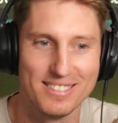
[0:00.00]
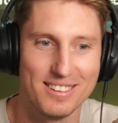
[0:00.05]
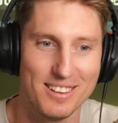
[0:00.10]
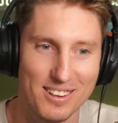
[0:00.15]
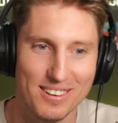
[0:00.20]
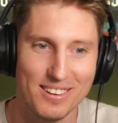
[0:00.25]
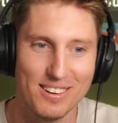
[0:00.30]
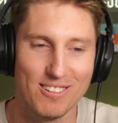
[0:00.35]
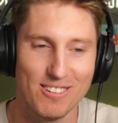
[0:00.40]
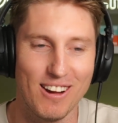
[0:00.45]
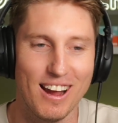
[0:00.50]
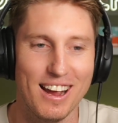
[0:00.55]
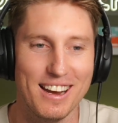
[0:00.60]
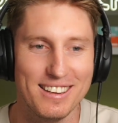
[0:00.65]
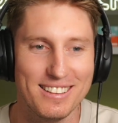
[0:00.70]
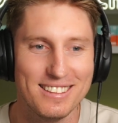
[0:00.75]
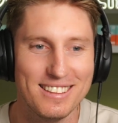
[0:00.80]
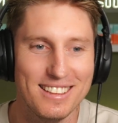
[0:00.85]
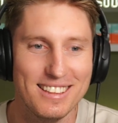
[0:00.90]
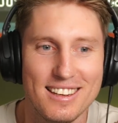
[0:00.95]
Great.
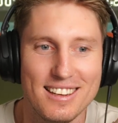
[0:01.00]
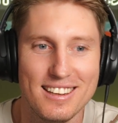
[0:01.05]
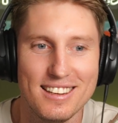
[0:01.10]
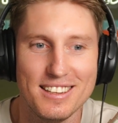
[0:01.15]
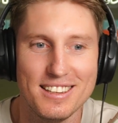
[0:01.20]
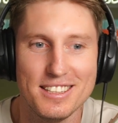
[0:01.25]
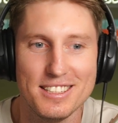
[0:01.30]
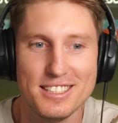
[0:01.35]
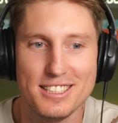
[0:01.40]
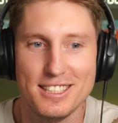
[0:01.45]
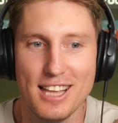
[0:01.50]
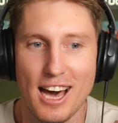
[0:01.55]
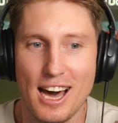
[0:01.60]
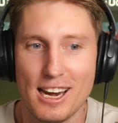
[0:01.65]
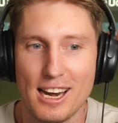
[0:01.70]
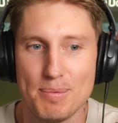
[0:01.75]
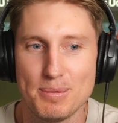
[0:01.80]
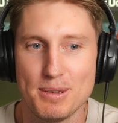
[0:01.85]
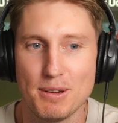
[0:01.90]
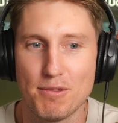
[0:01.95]

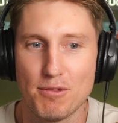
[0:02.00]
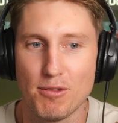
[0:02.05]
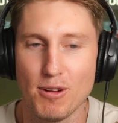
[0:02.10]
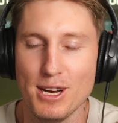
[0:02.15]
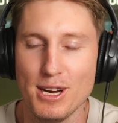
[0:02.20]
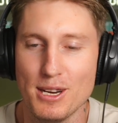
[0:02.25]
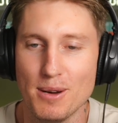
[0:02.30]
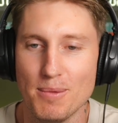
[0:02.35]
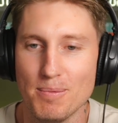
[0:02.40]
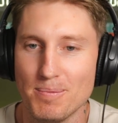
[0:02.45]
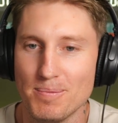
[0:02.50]
Startups are freedom.